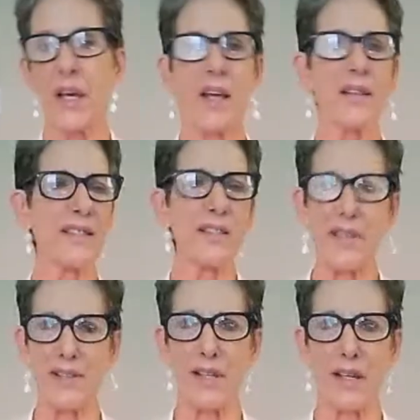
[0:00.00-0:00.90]
And
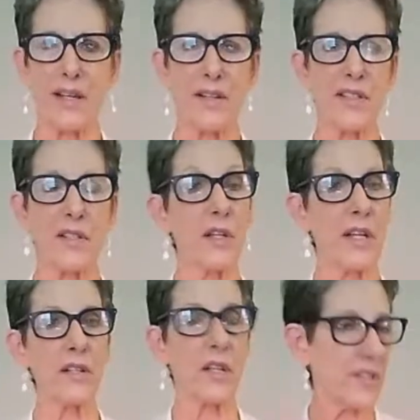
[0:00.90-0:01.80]
seriously,
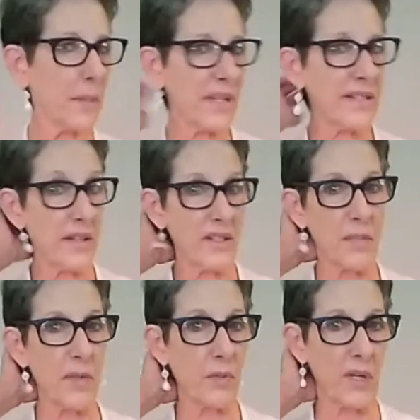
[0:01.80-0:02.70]
here somebody said this to
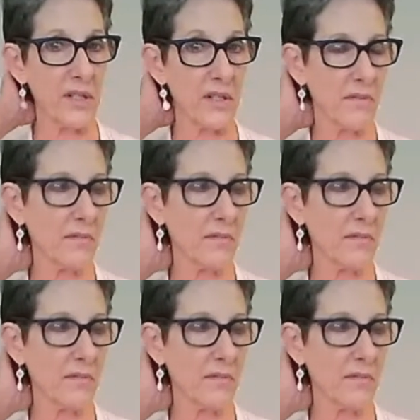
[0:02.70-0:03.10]
me once.